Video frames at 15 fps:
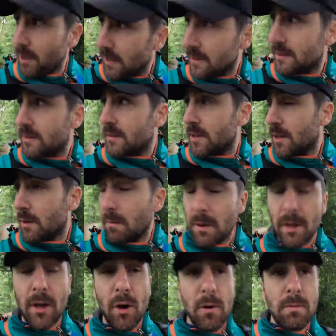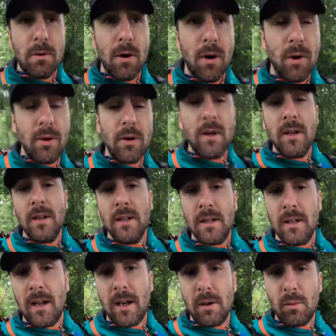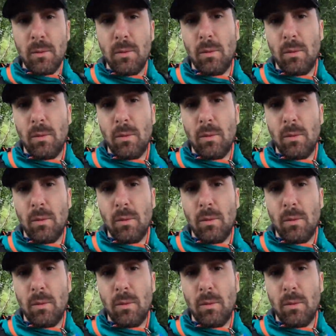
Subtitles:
to turn on my GoPro and it